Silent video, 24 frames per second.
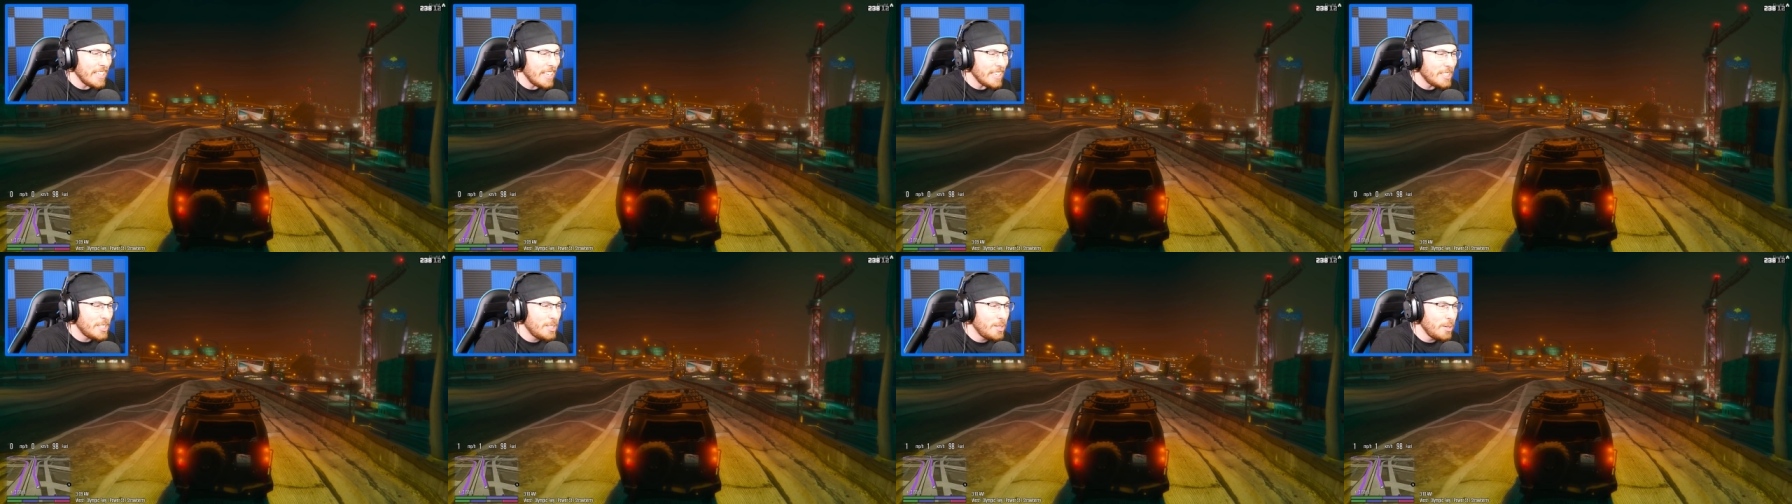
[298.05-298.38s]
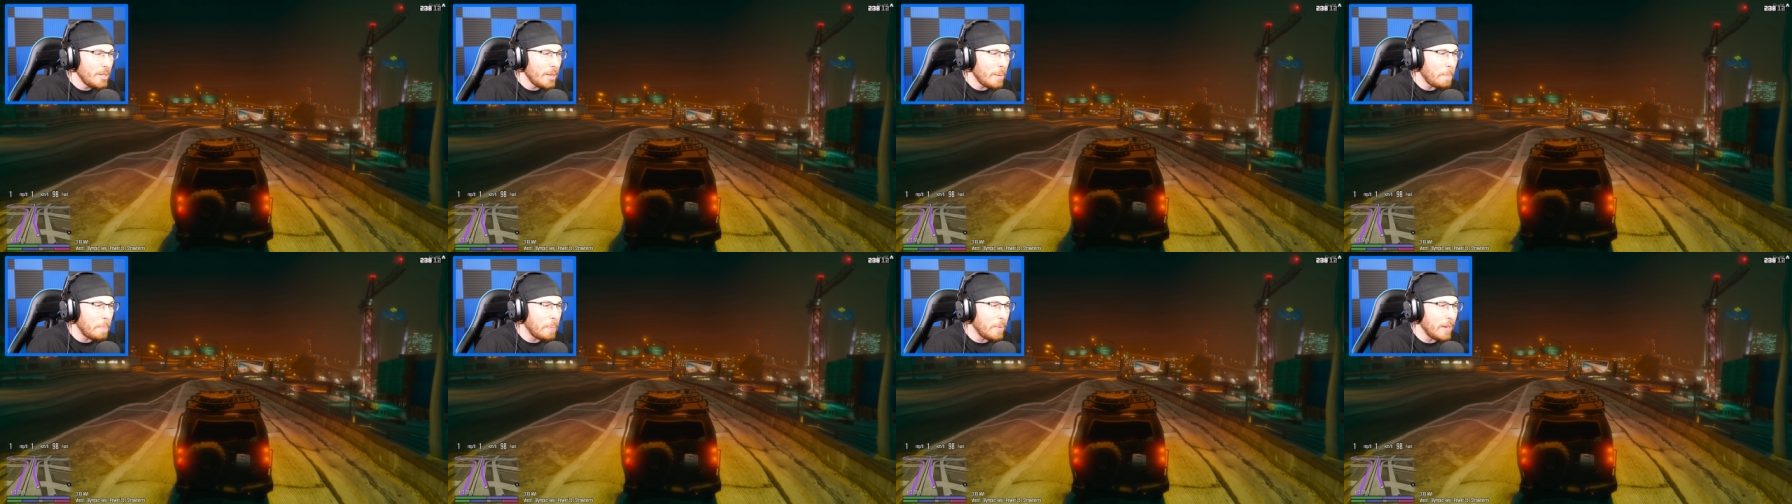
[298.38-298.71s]
let's do
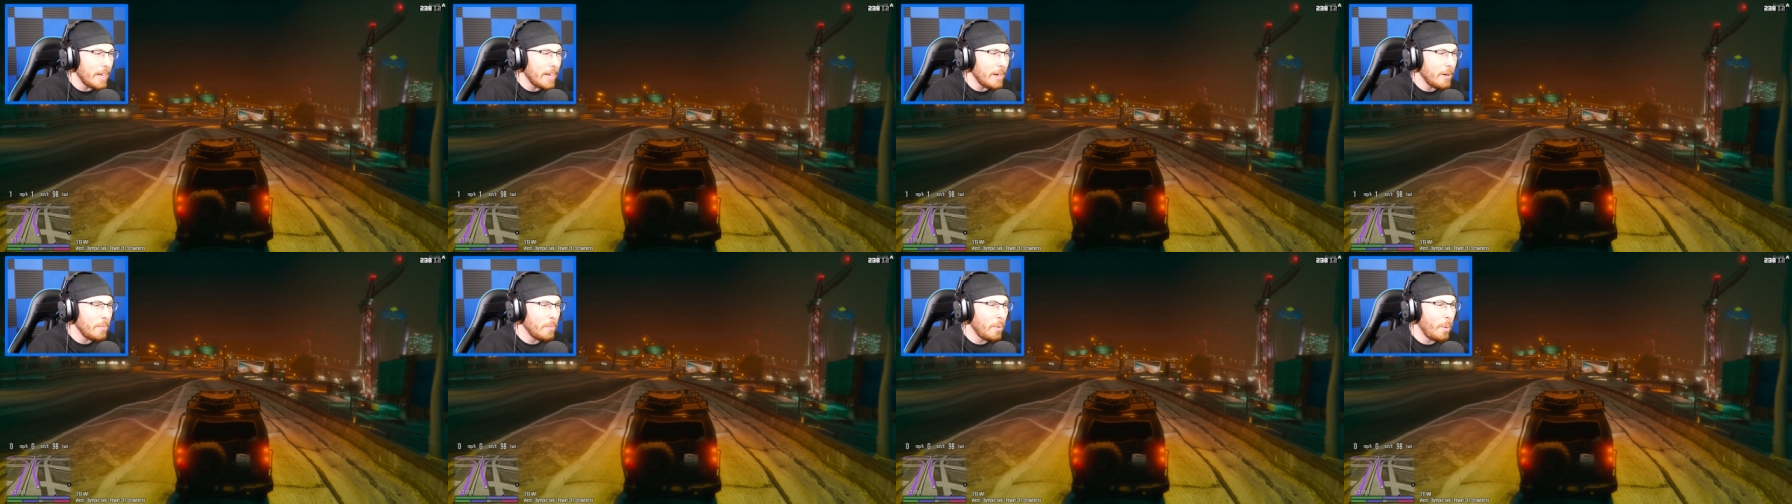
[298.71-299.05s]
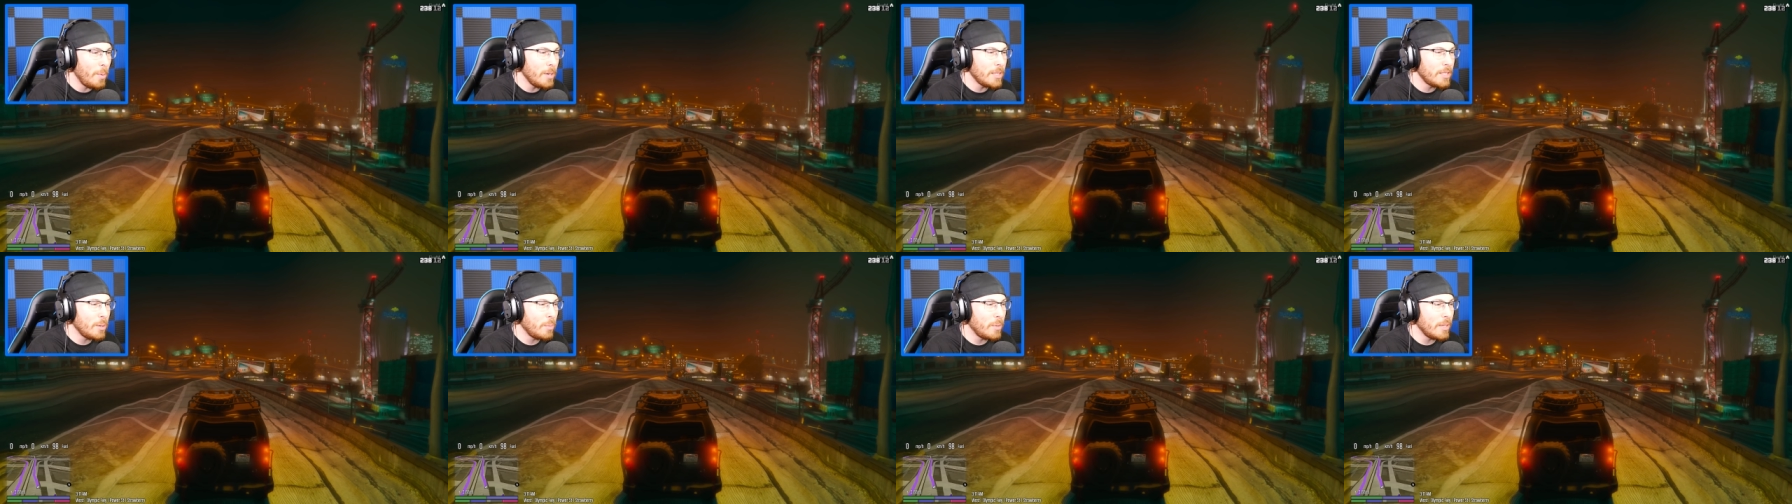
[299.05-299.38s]
the plan. What
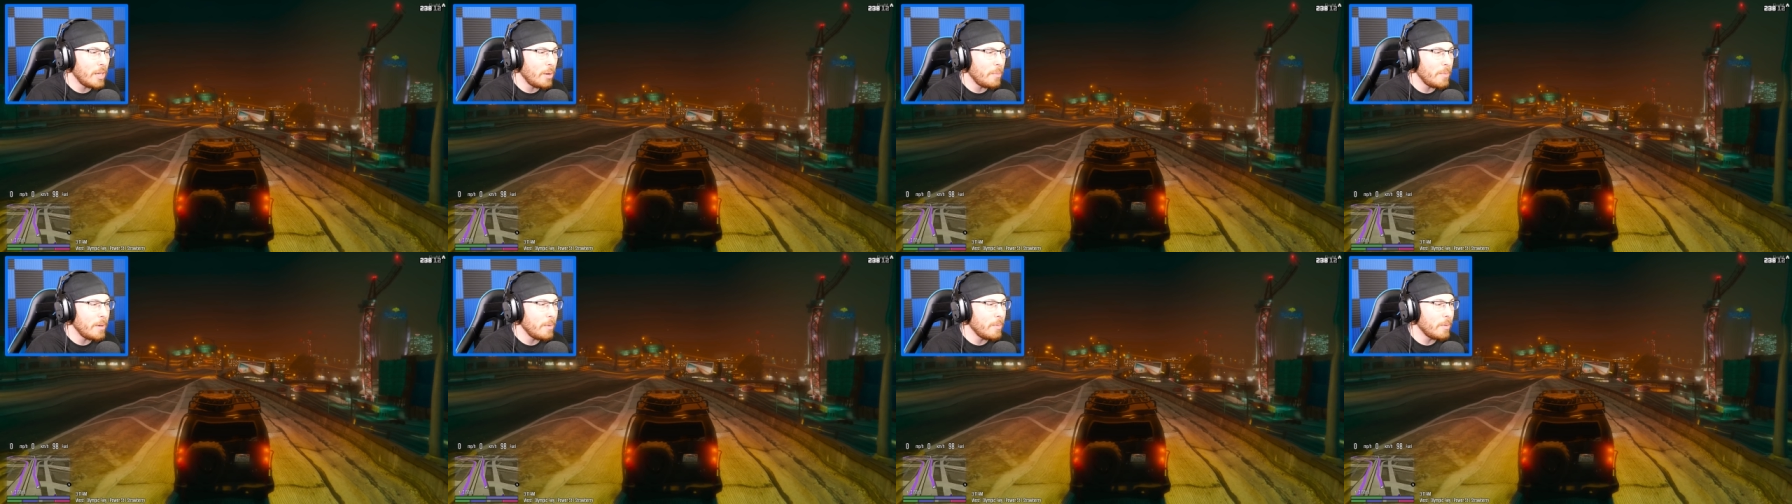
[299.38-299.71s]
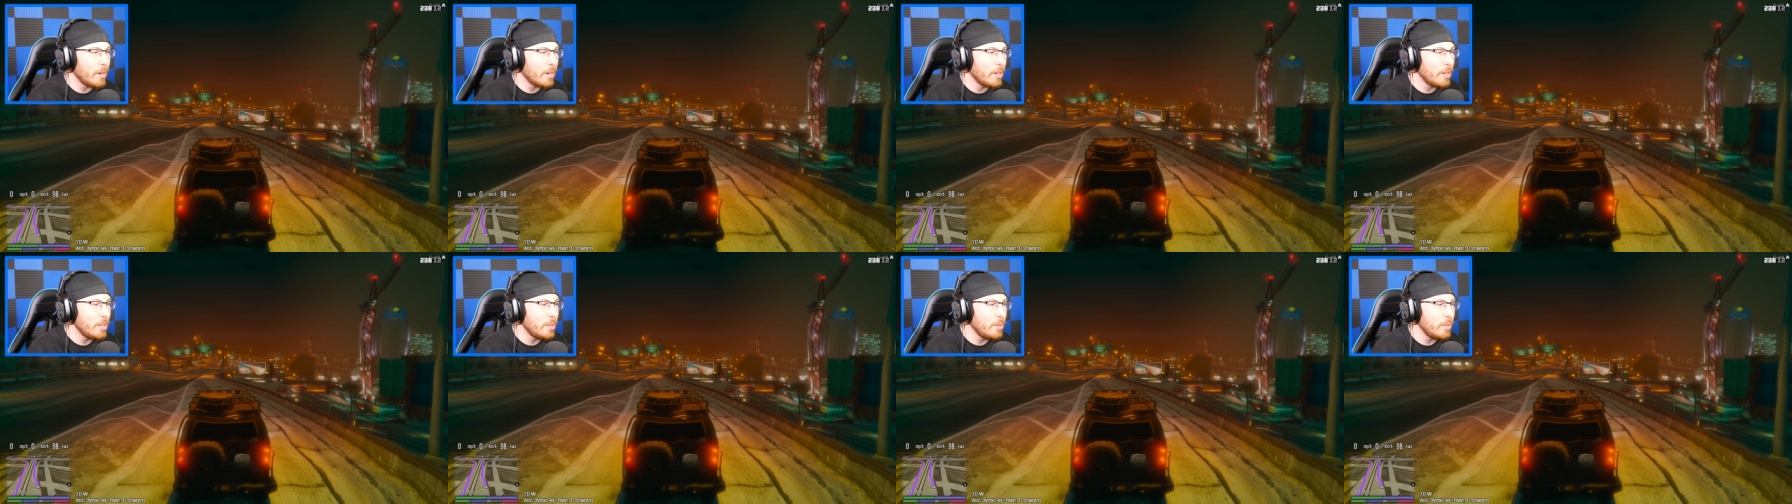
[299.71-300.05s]
was the one that we were
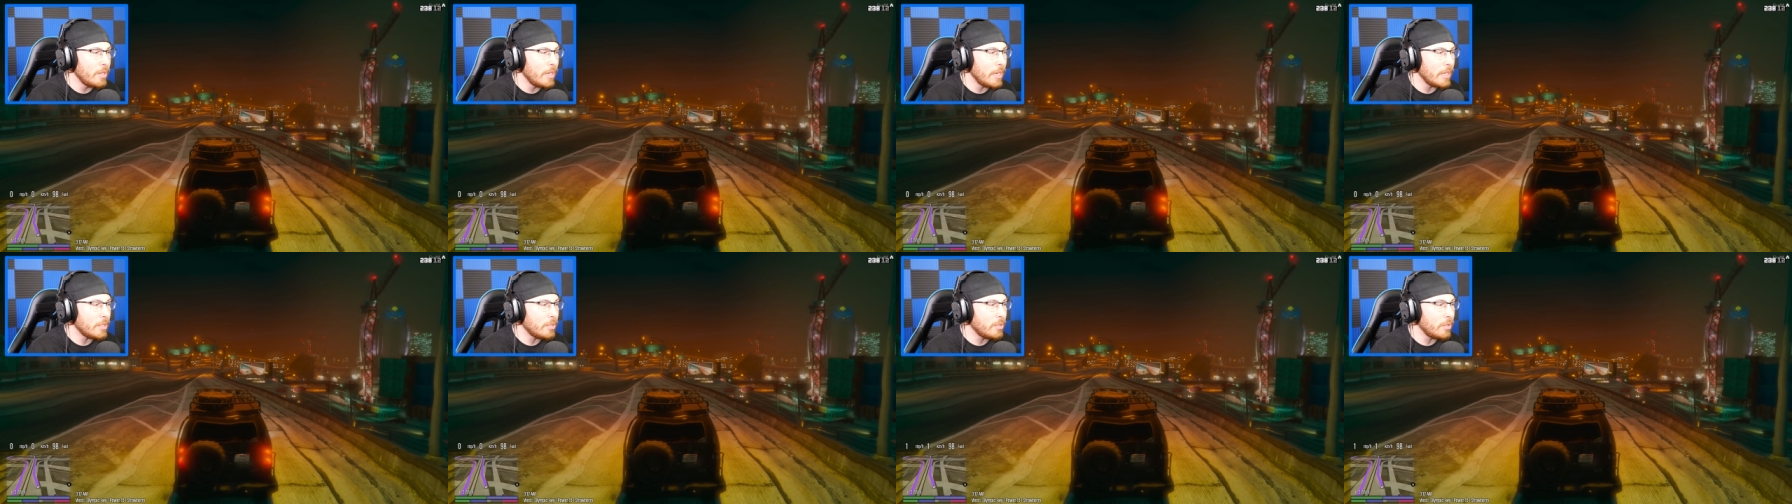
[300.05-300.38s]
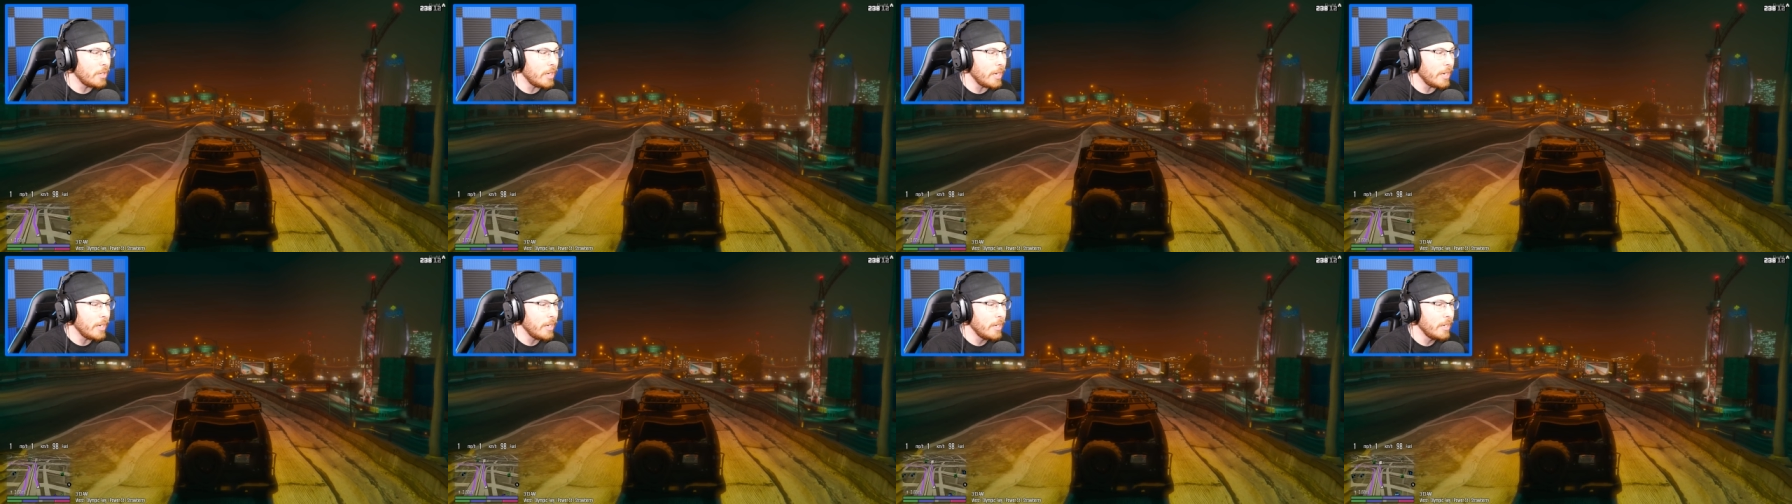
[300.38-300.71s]
gonna do
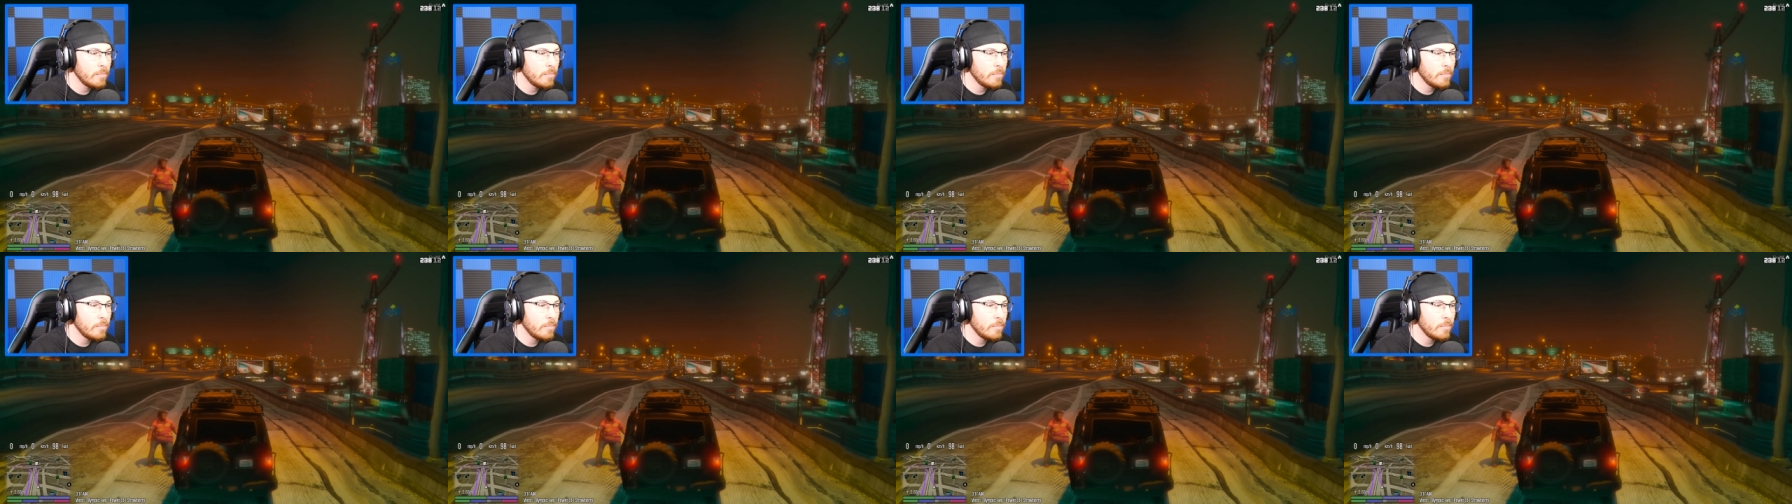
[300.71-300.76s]
yesterday?